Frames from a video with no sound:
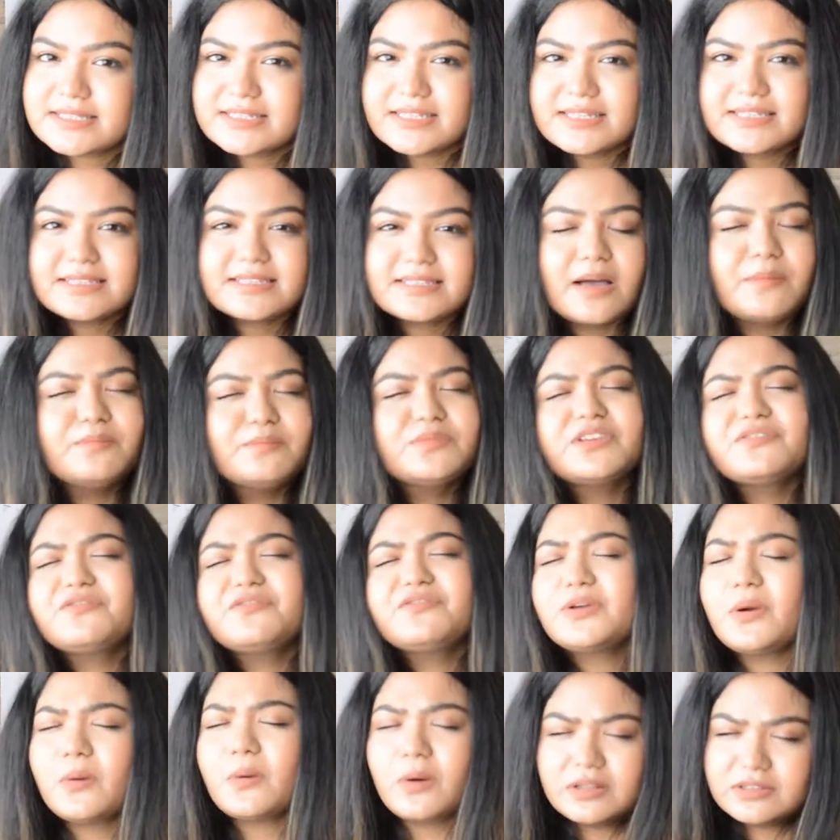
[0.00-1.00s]
is something
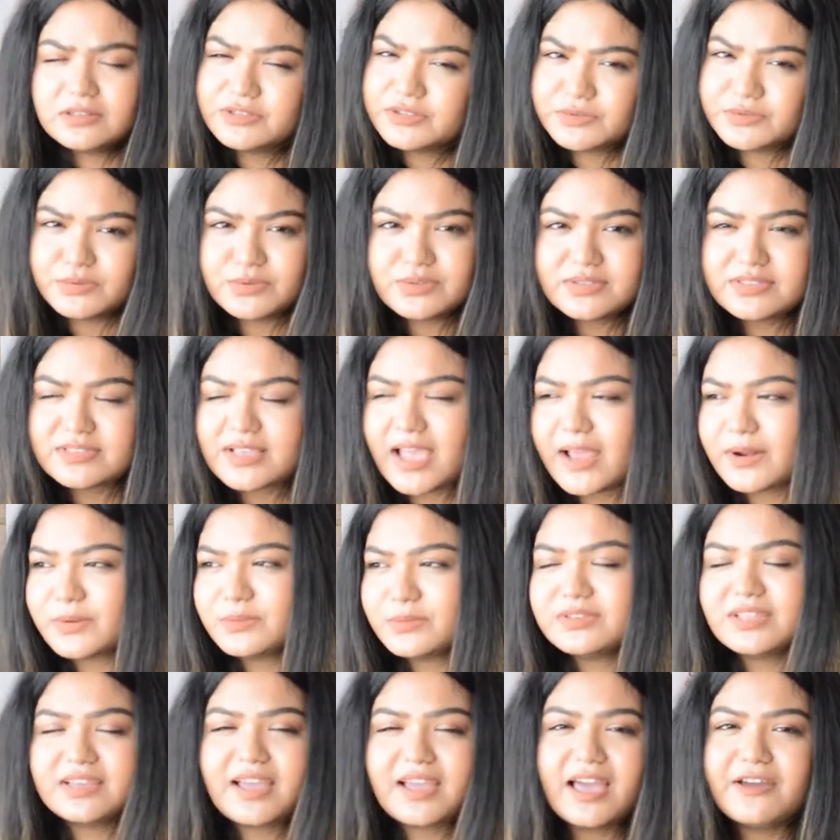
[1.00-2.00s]
we all use. I
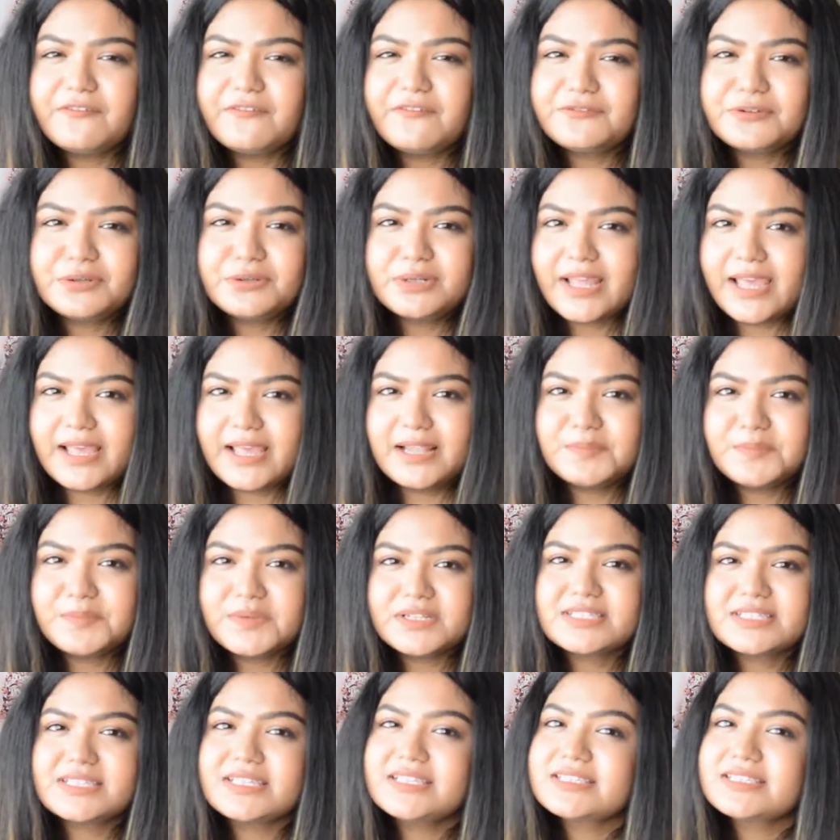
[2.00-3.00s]
don't think I have to tell,
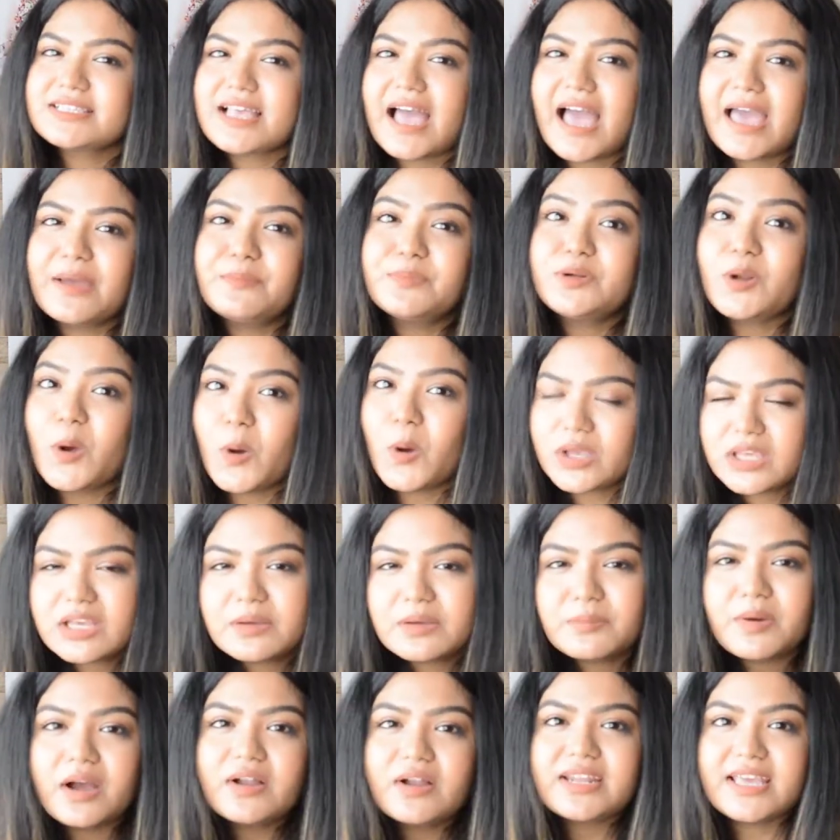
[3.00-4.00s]
but since I'm talking
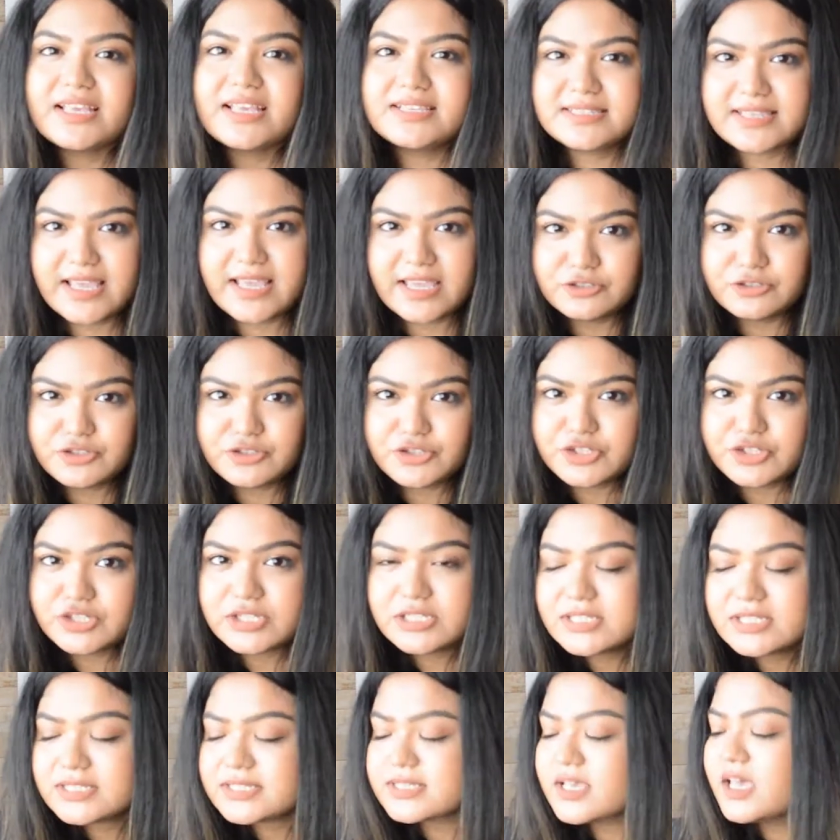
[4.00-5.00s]
about
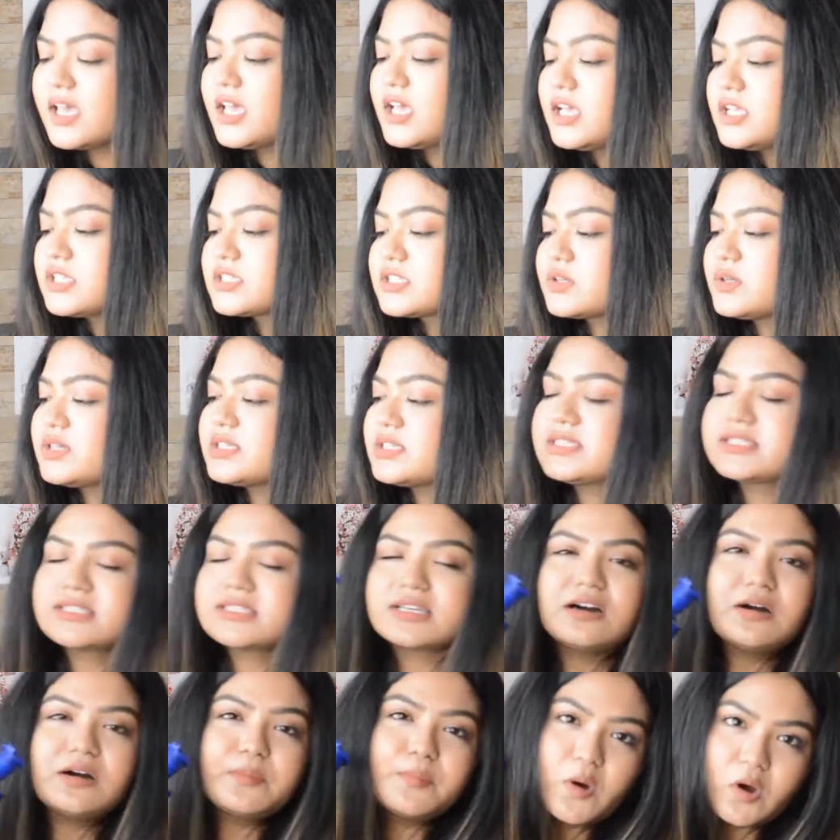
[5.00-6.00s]
essentials, so it's
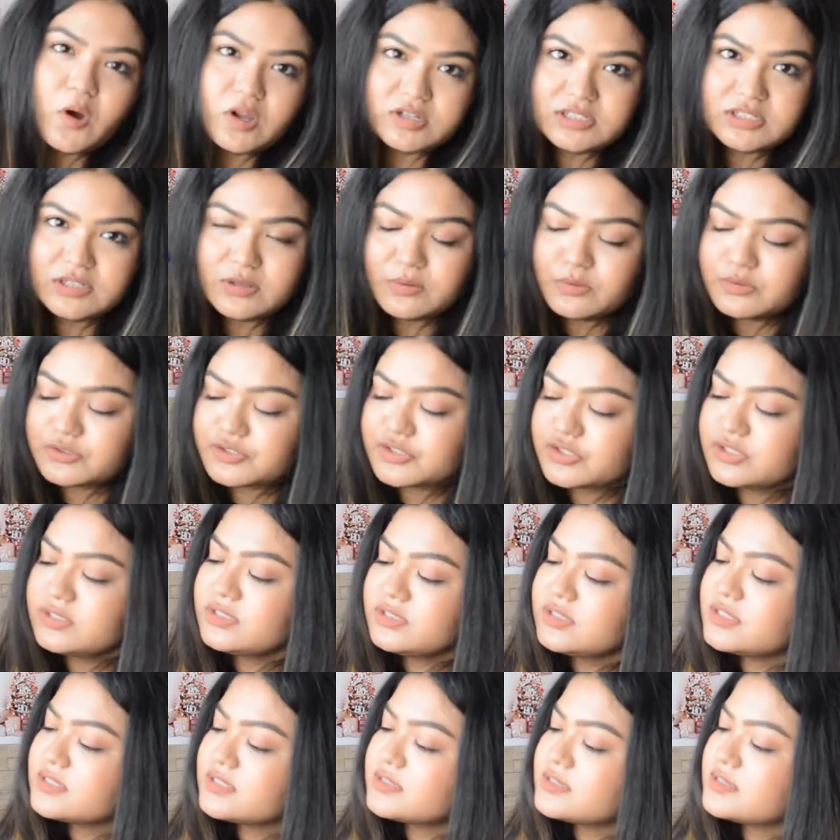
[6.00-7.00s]
a body
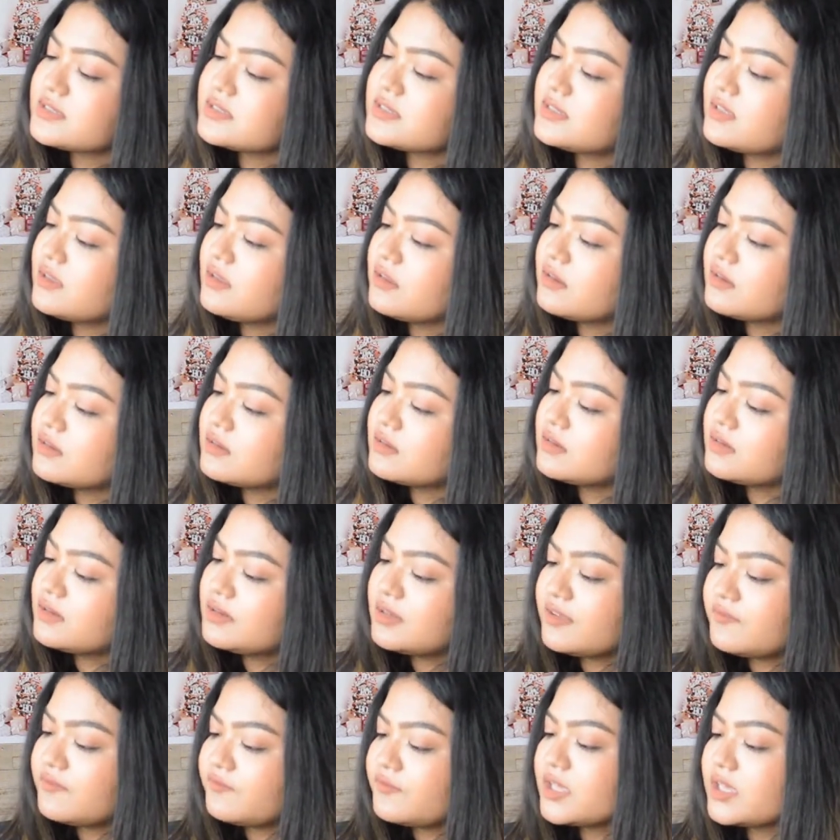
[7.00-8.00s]
lotion. This is the
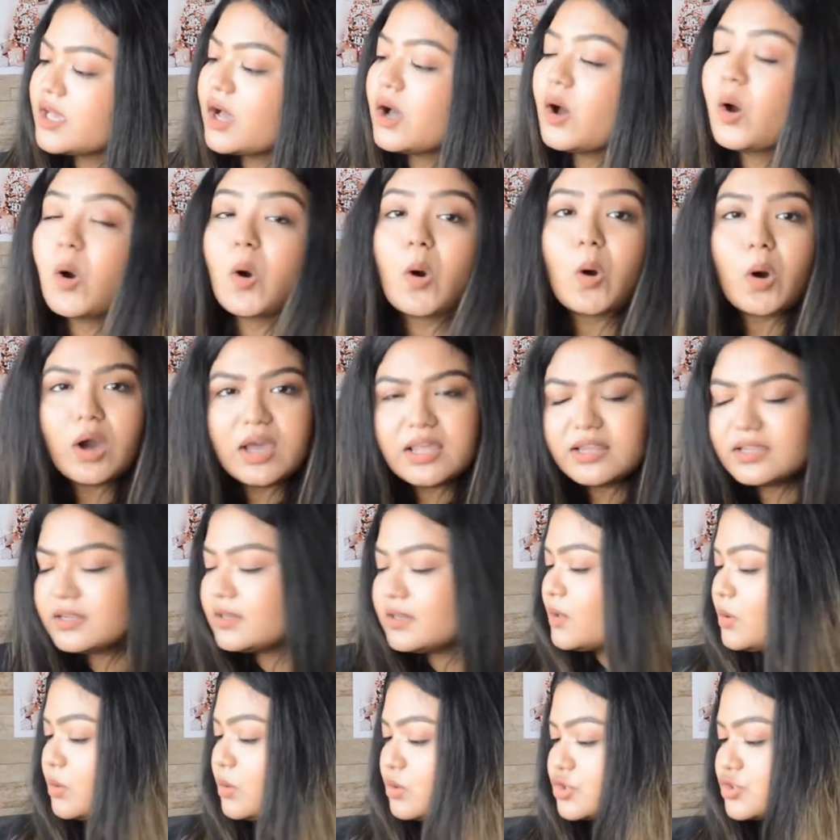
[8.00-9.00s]
Nivea Oil
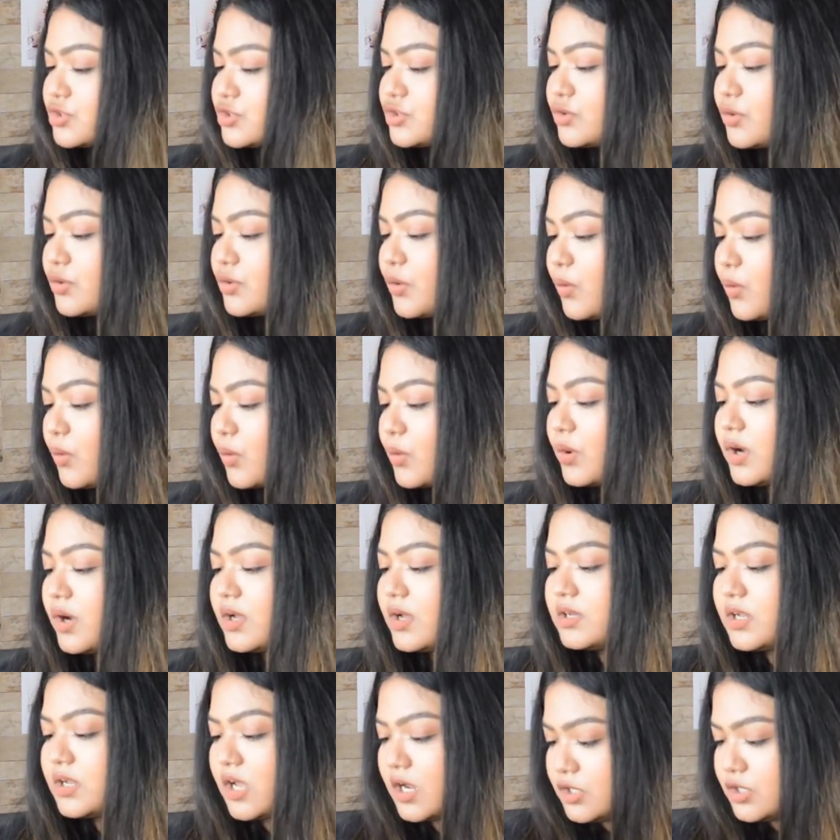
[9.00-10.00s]
and Lotion Cocoa
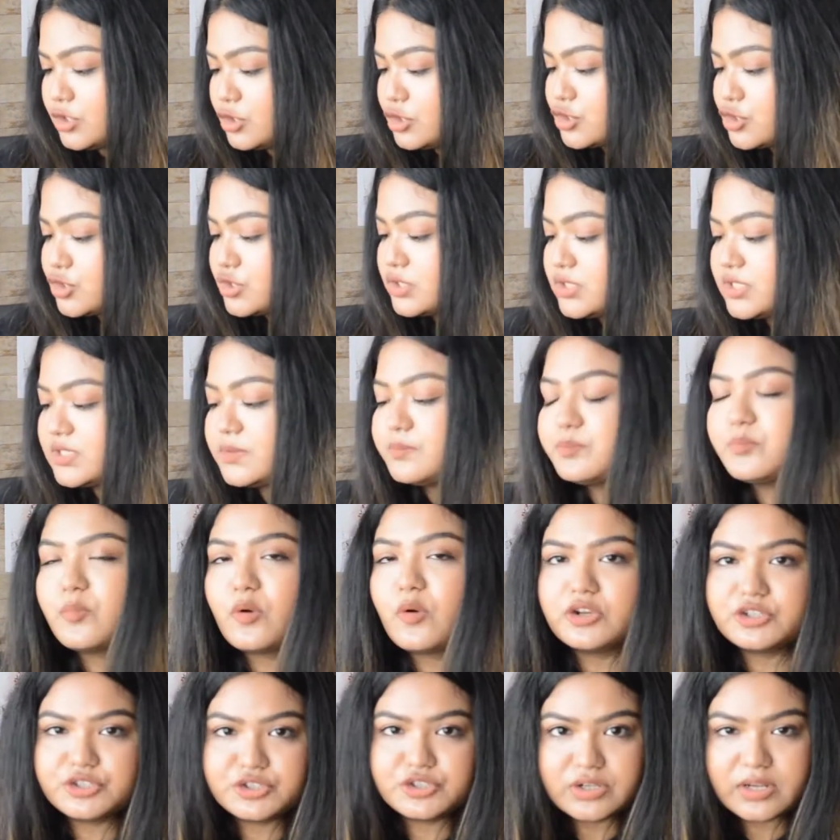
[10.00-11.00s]
Nourish Deep
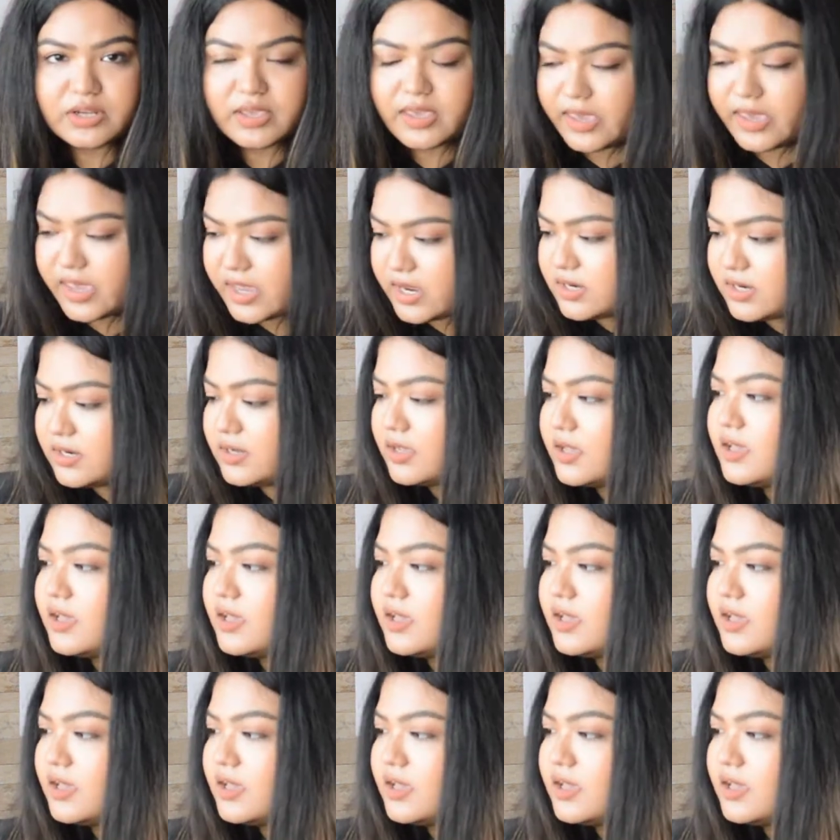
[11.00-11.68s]
Moisture Care.